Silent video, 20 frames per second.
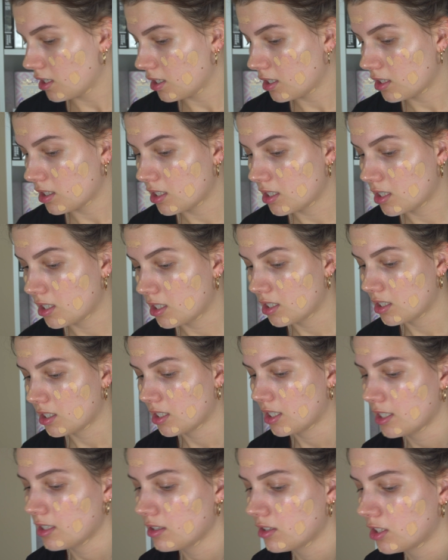And
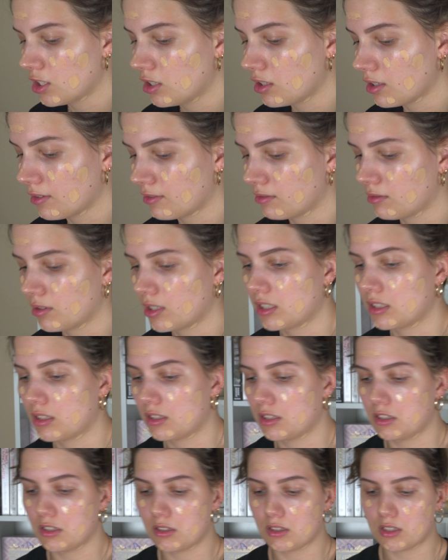then I use two different
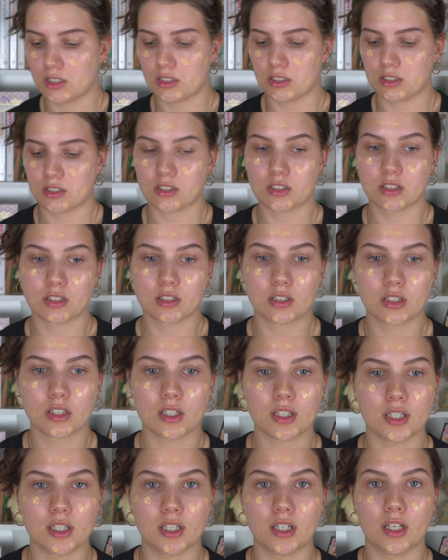ways to do this.
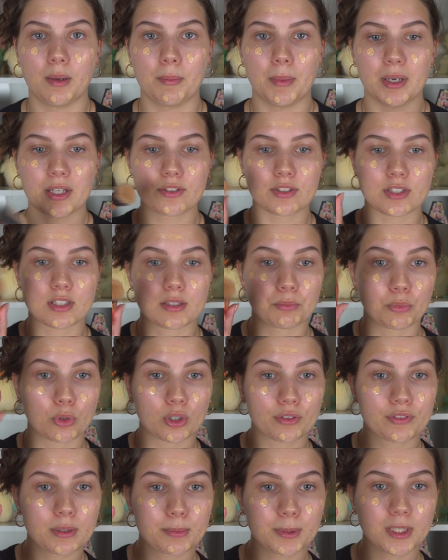I use this
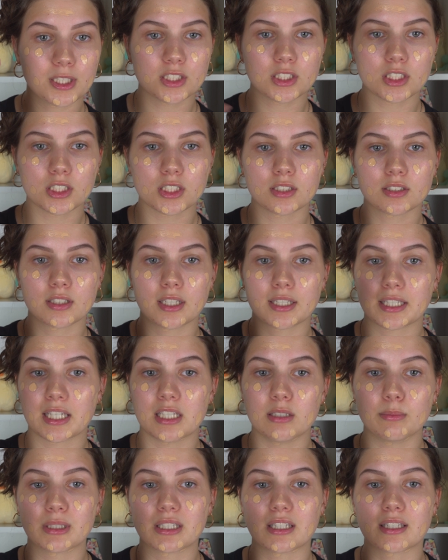Morphe brush that
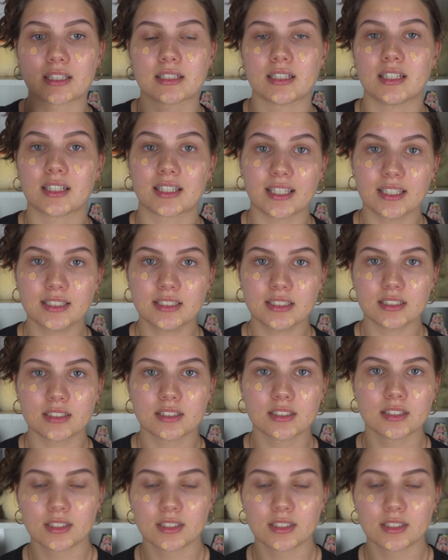came in a kit.